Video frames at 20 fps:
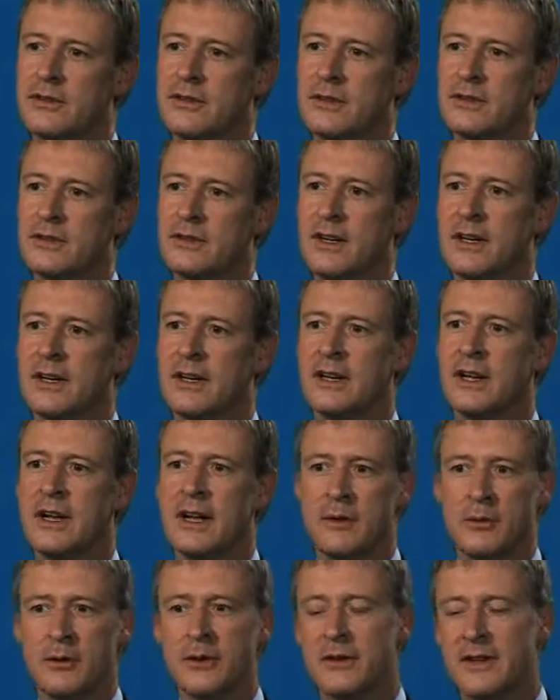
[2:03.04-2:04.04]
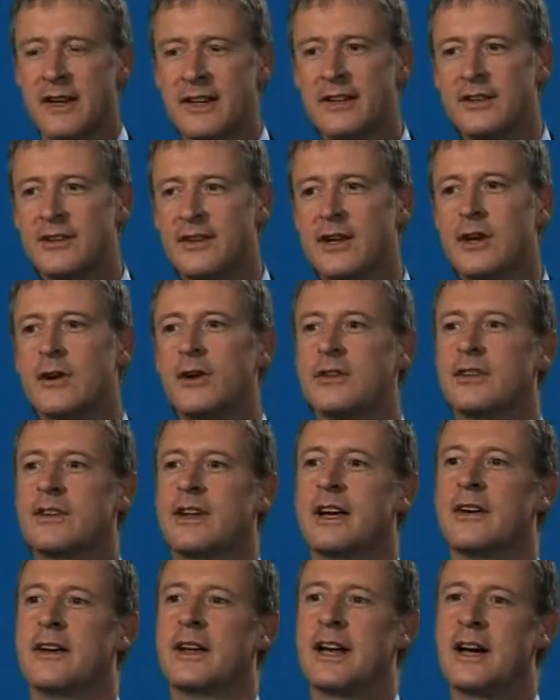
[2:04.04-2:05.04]
at, well, with energy costs
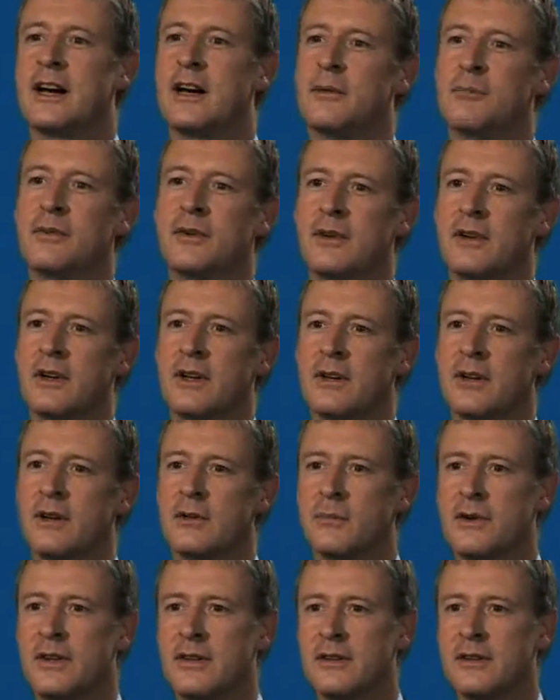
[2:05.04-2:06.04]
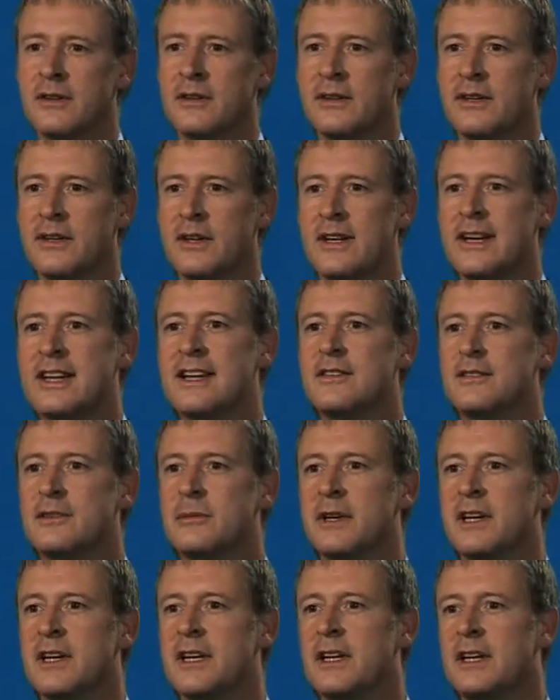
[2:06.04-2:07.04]
going up and with a need to
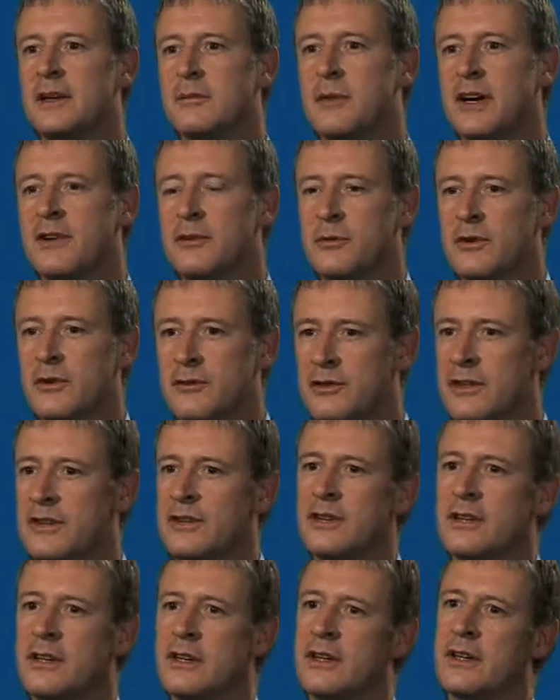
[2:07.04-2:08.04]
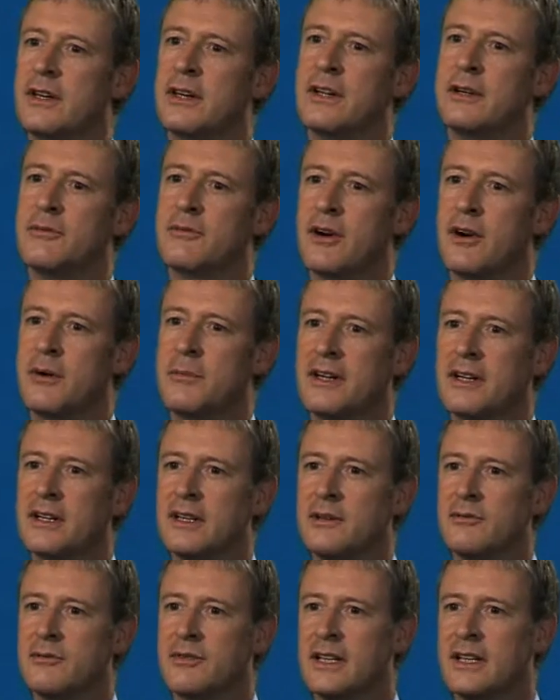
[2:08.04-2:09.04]
be much more efficient and
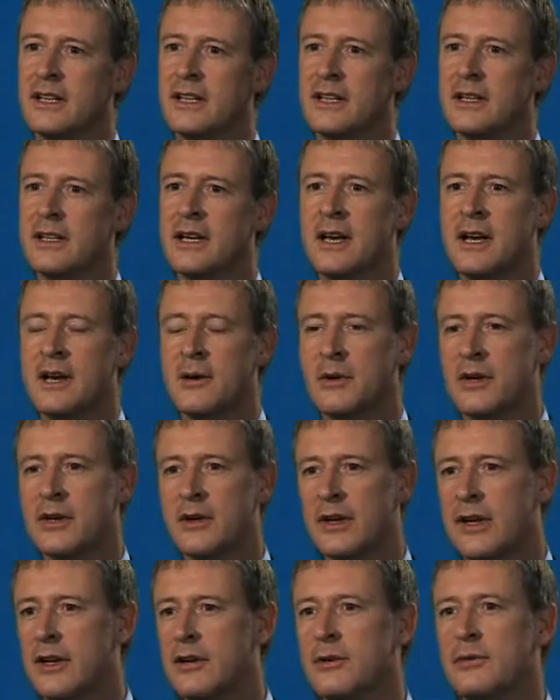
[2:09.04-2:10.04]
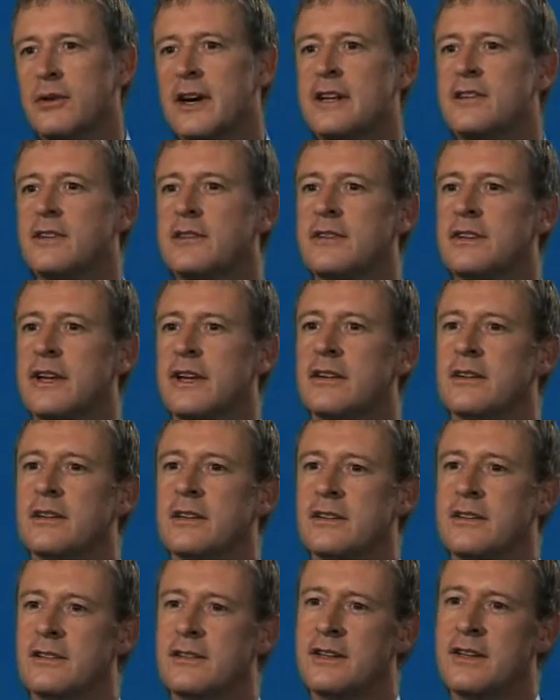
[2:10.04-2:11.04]
environmentally friendly, we're looking at a range of
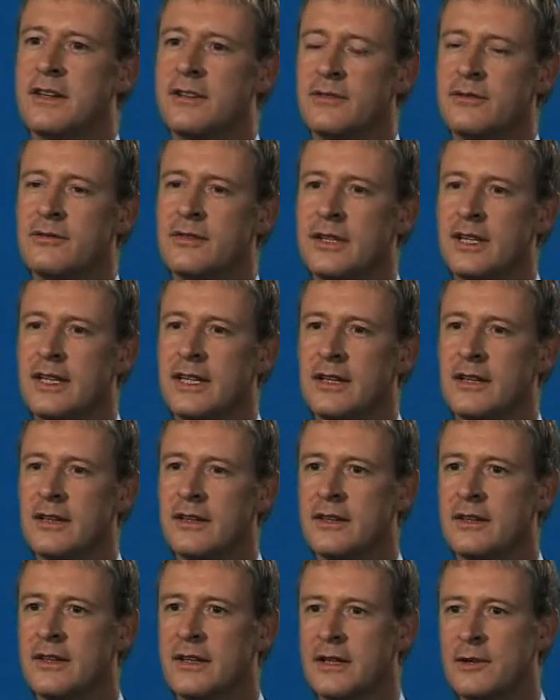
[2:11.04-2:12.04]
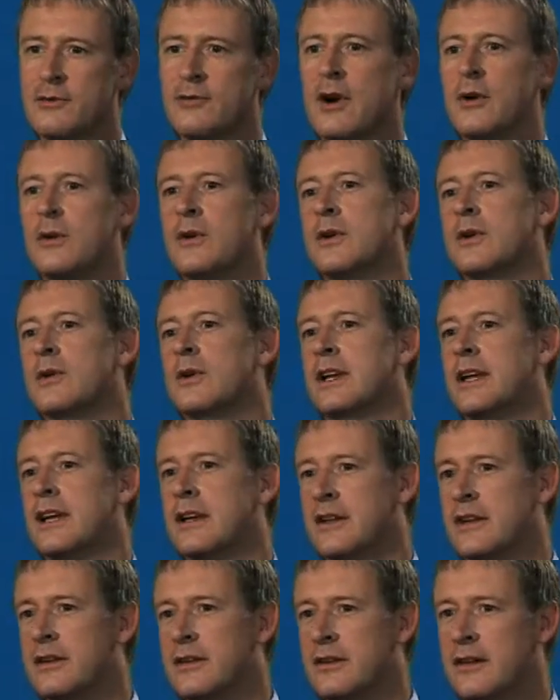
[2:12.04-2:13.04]
technologies. And this really, the in-row cooling
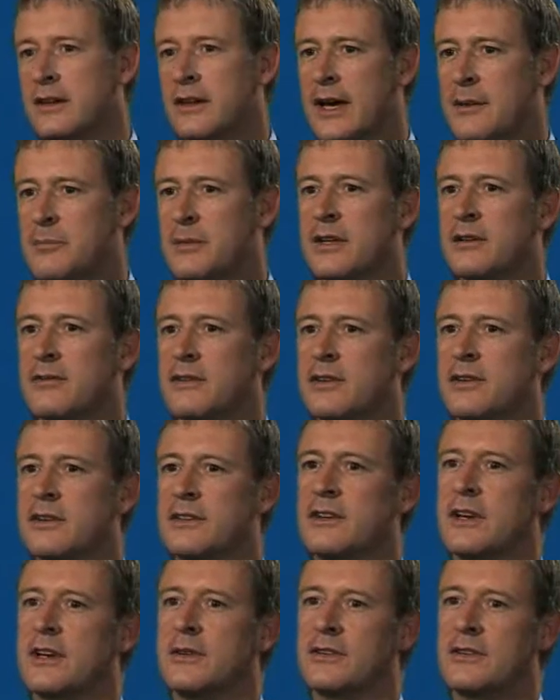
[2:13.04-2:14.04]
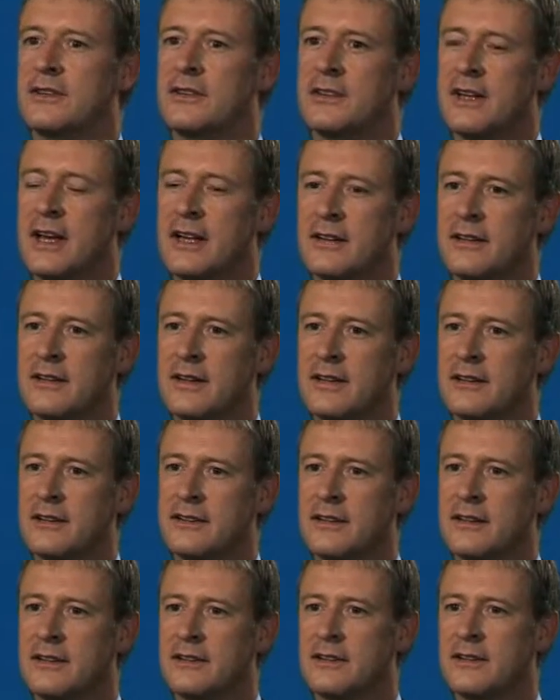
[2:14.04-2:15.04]
and the capping of the hot aisles in standard data
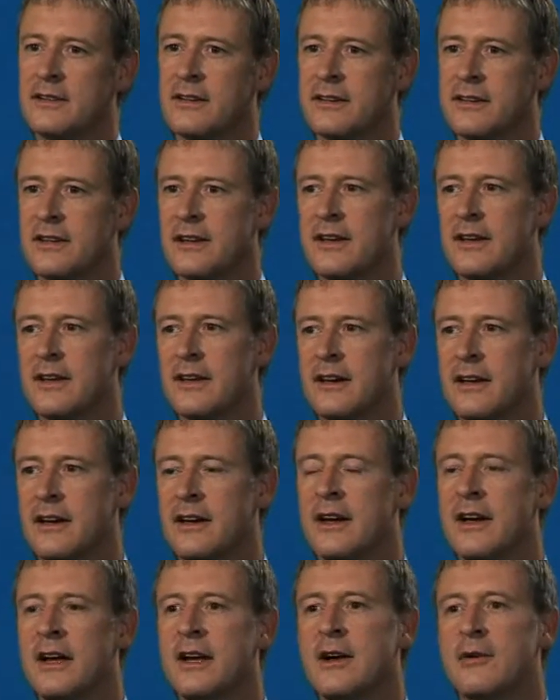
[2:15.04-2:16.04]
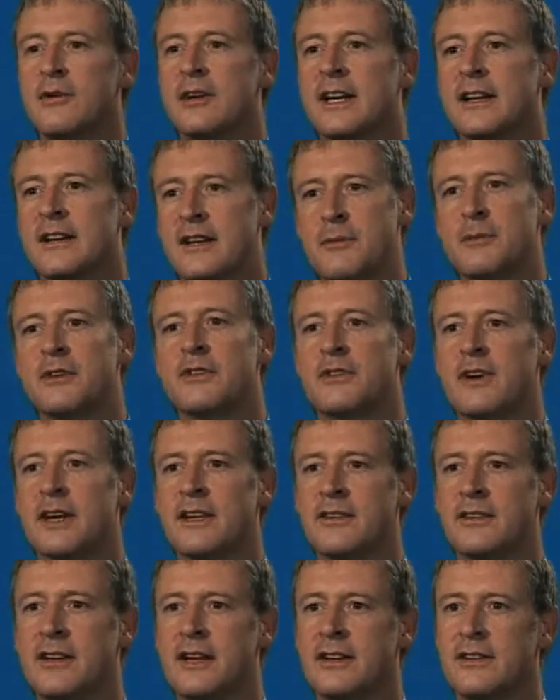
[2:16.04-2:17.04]
centers, I think really
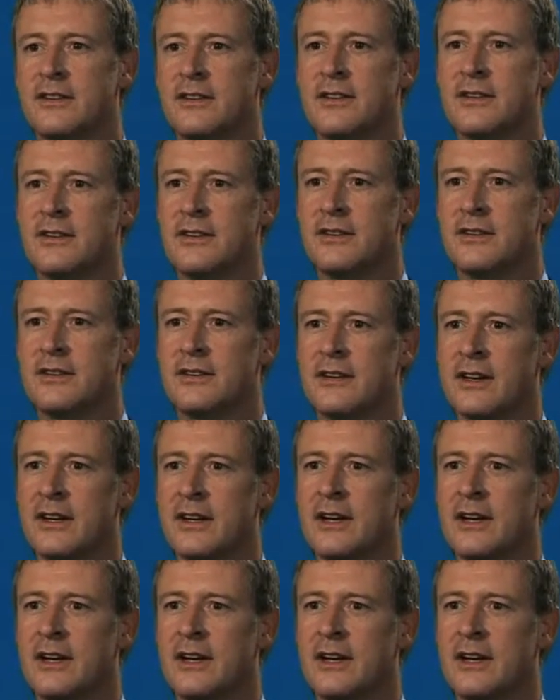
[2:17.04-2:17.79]
demonstrates Telecity's